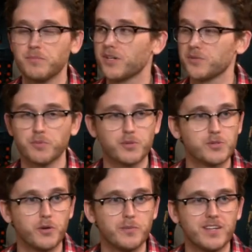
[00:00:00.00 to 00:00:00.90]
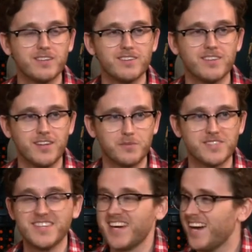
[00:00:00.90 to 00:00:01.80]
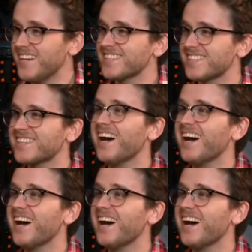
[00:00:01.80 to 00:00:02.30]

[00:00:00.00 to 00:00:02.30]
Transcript: Because Bruce told me that that was the case.